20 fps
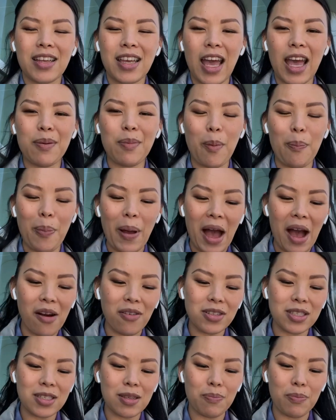came
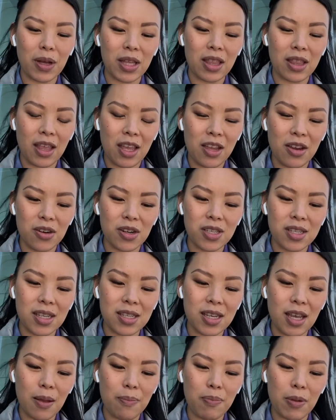about, but here's a
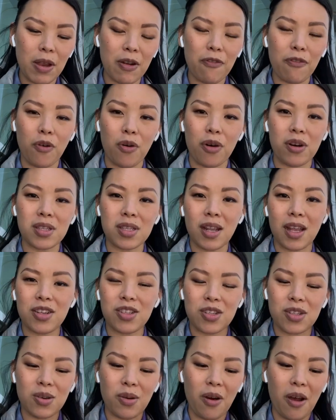tidbit for
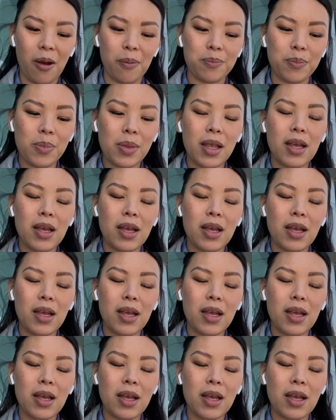Salacious Crumb.